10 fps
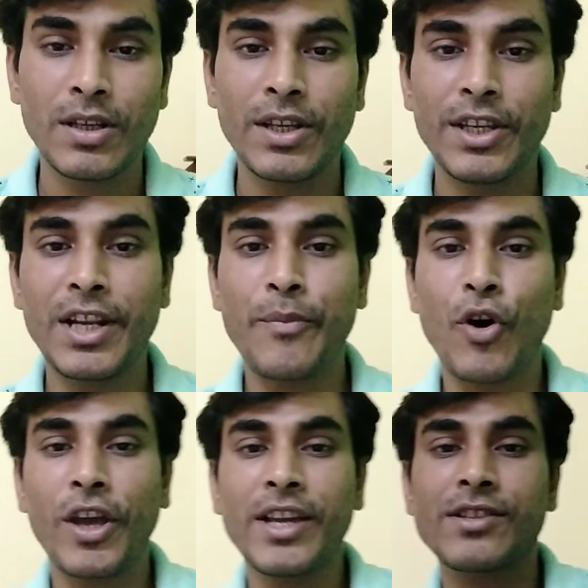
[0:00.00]
In a
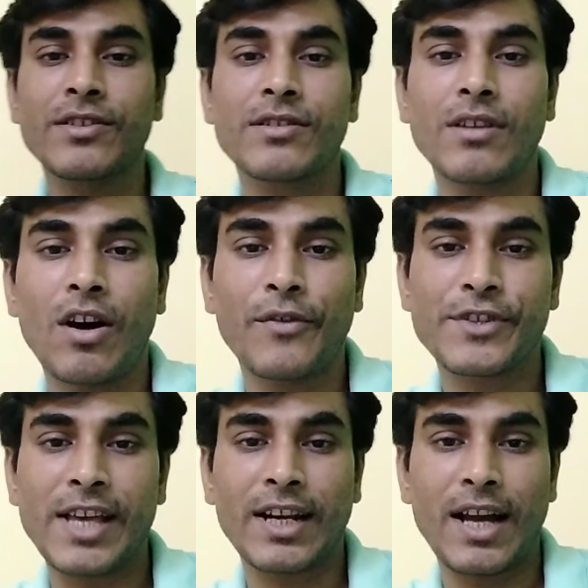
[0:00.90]
voice of
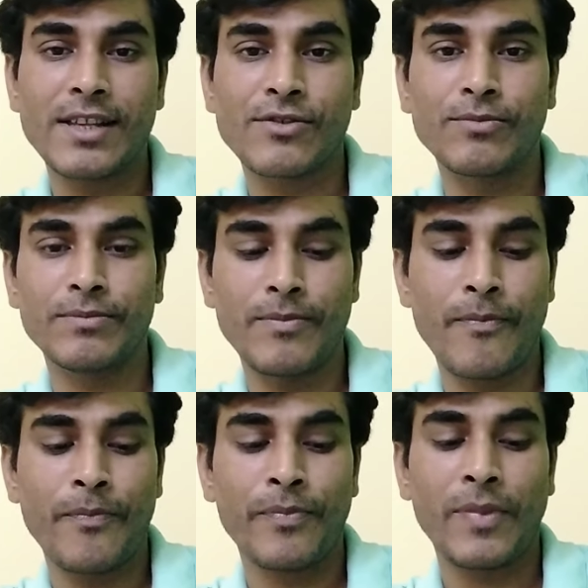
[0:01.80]
sarcasm
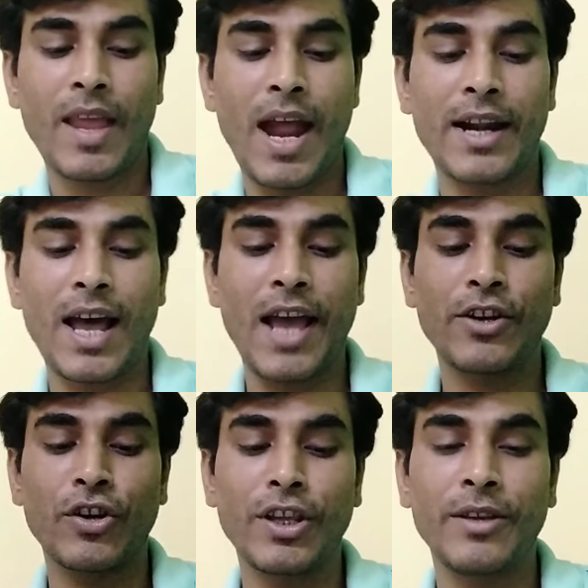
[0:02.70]
and
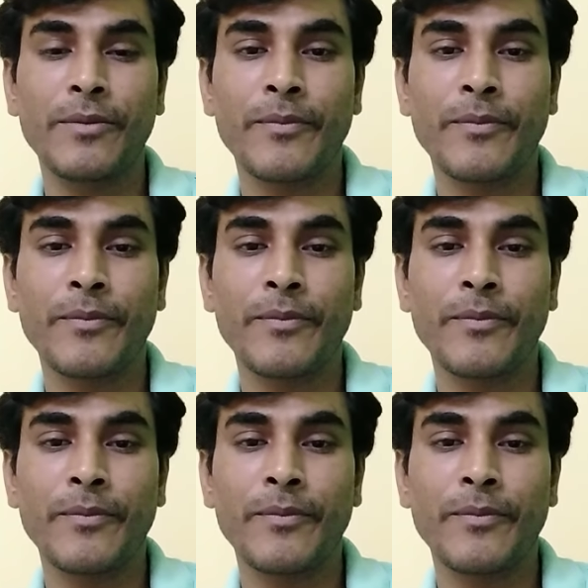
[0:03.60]
irony,